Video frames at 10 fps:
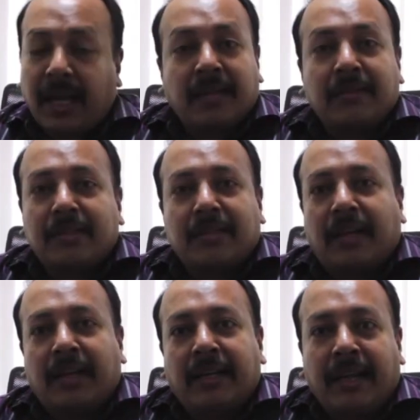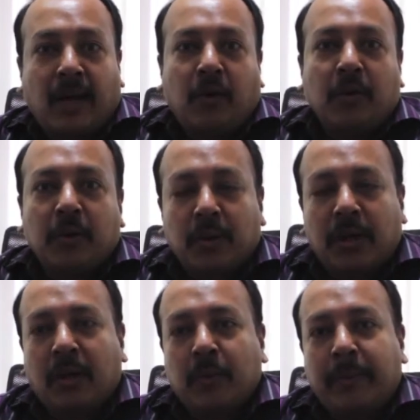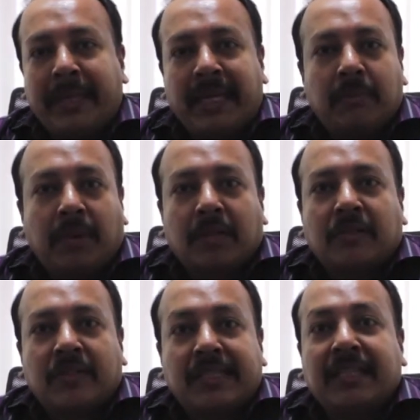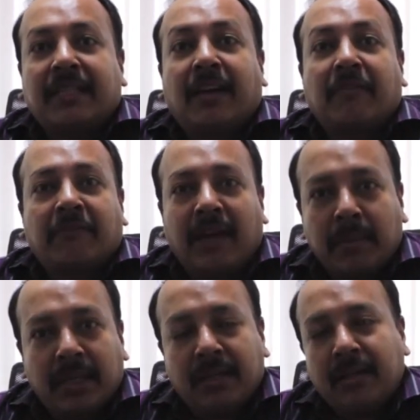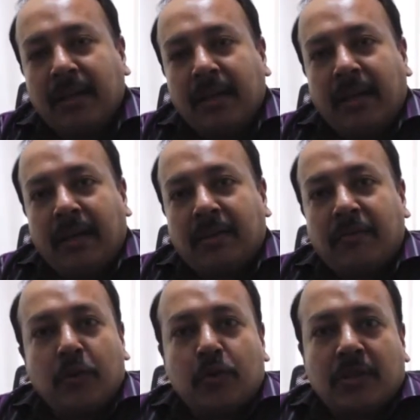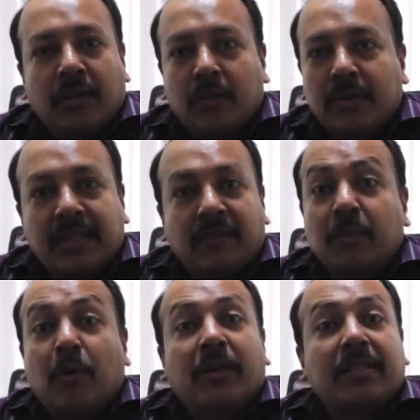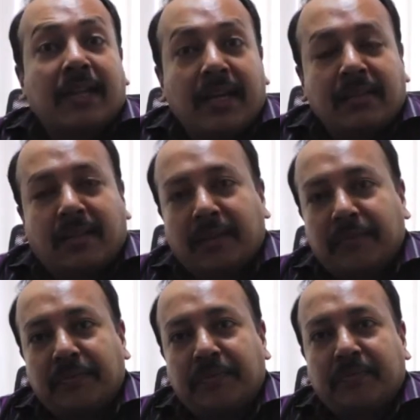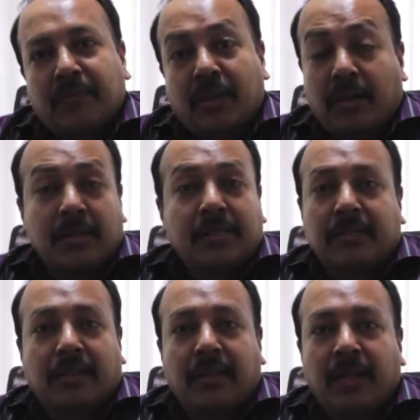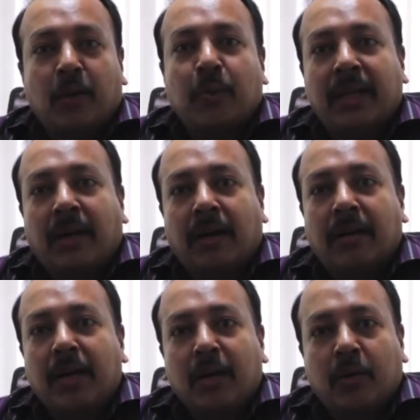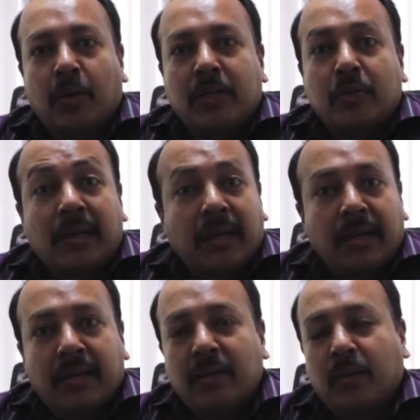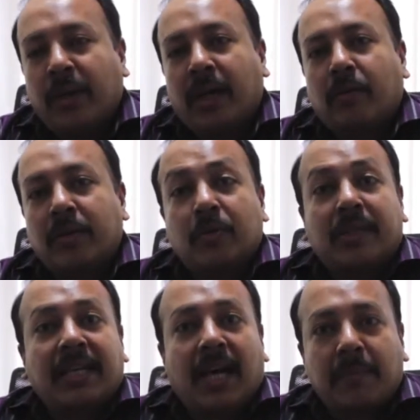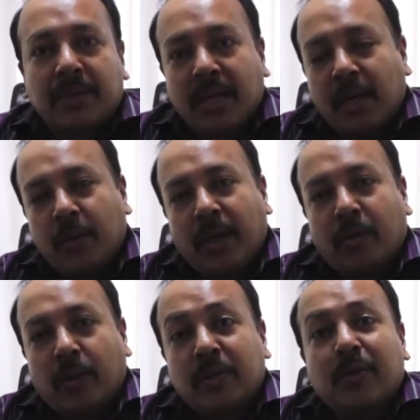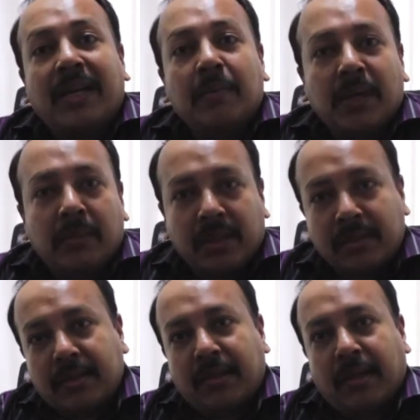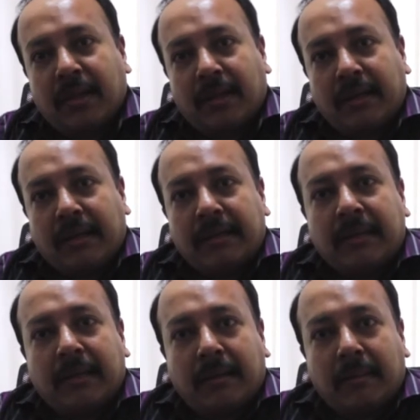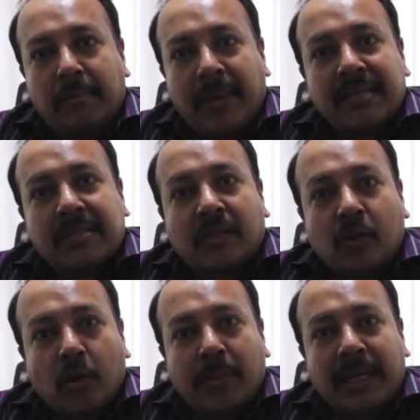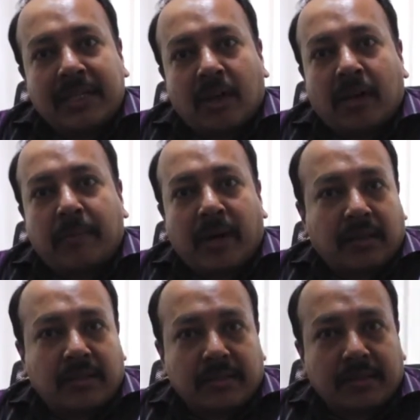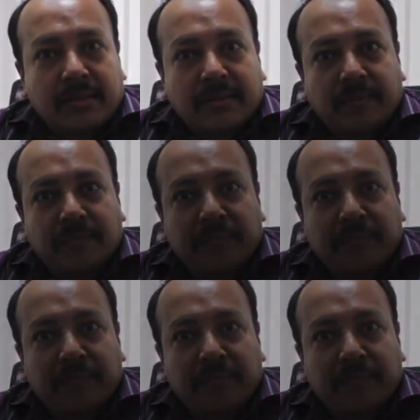And now, being part of the CDI family, the future looks even more exciting because now we are going to learn, we are going to adapt, we are going to implement the best global HR practices.